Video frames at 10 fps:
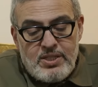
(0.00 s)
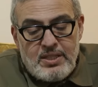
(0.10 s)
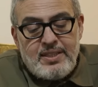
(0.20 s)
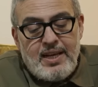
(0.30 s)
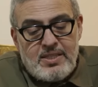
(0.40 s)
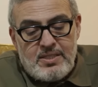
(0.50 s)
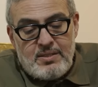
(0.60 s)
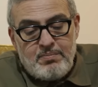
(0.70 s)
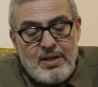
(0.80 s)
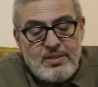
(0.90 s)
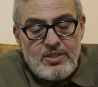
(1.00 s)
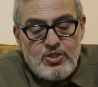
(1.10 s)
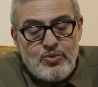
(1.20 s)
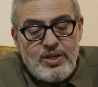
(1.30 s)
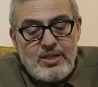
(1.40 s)
test by the
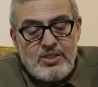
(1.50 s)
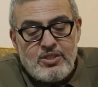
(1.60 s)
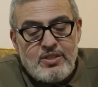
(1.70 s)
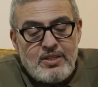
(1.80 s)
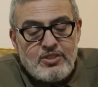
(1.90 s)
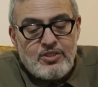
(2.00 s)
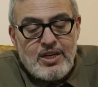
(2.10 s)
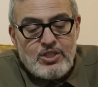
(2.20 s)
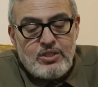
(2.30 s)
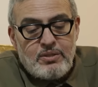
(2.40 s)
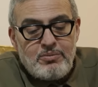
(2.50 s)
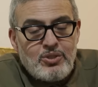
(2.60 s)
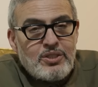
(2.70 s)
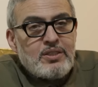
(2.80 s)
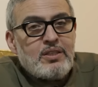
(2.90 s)
Israelis to the international
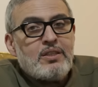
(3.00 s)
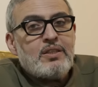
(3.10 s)
community.